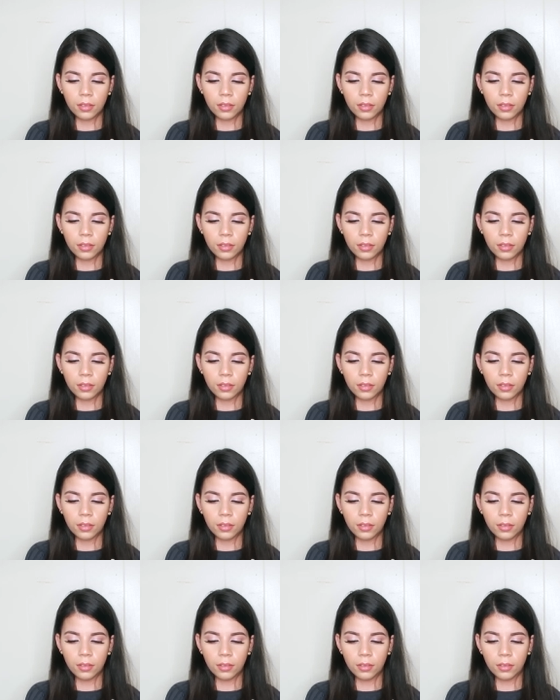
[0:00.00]
um,
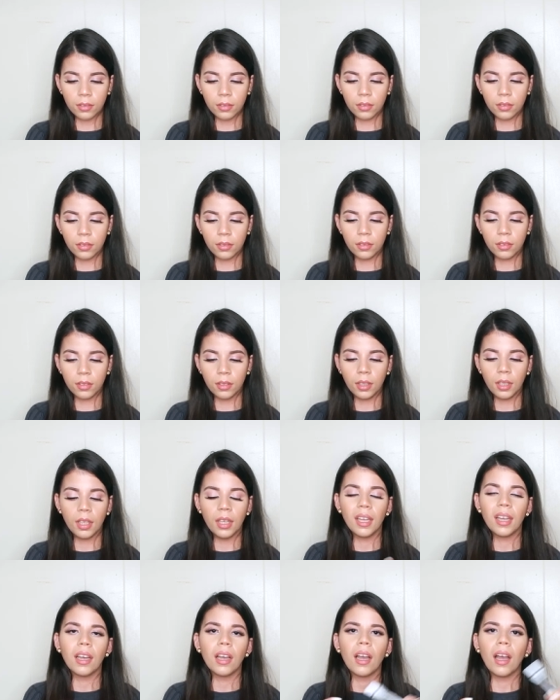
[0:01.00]

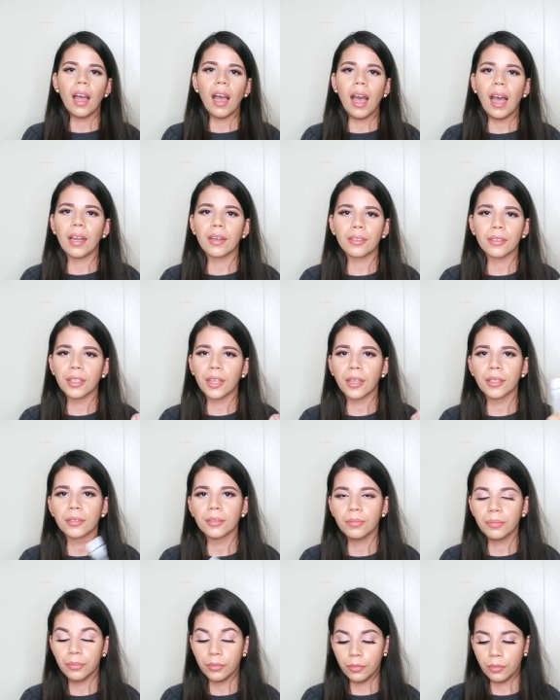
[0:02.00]
I don't know
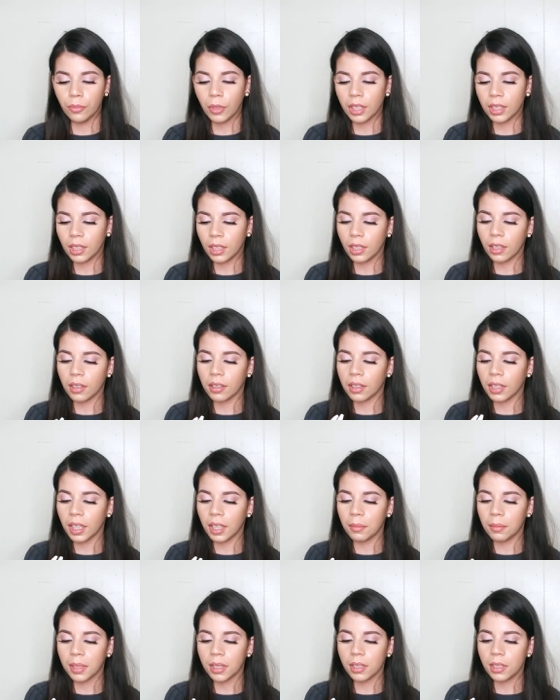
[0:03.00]
what the other
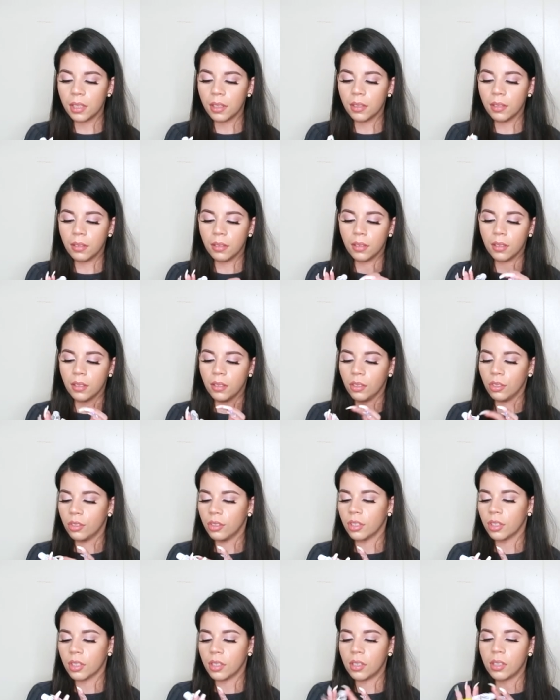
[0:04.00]
name is.
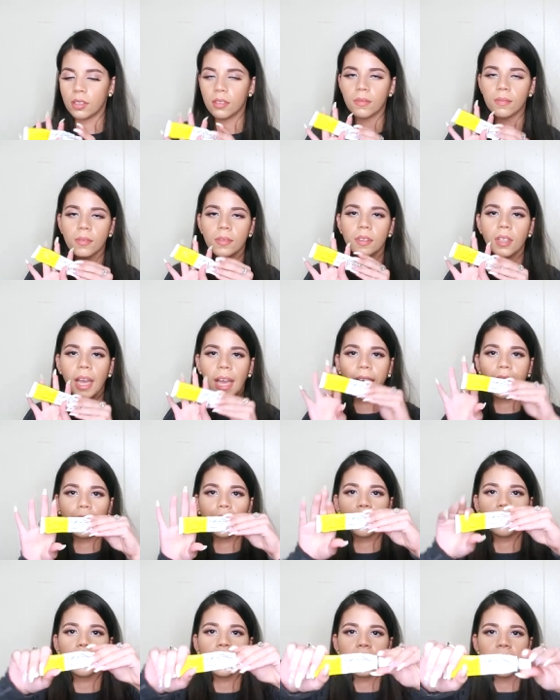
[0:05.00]
Just I
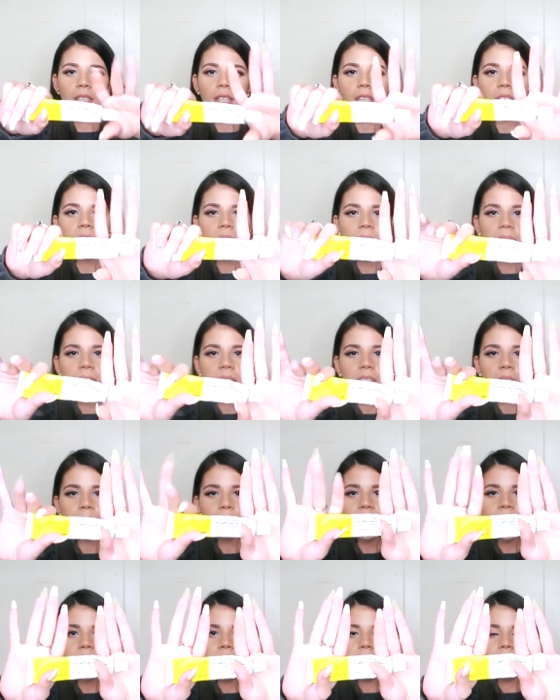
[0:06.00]
know it says
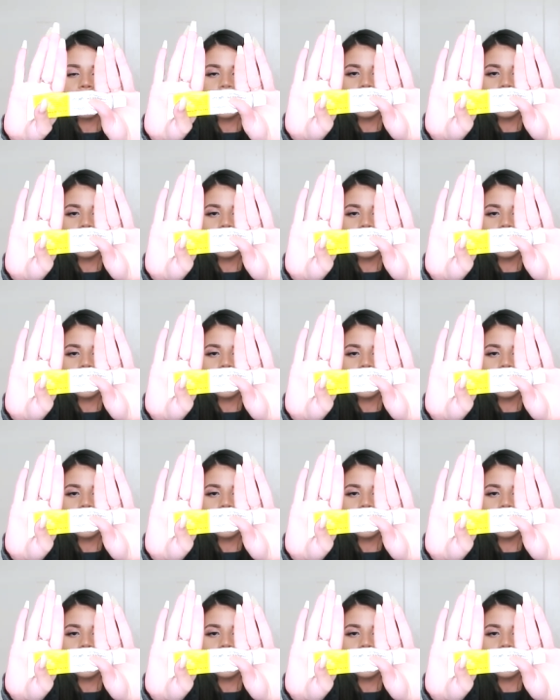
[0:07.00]
clindamy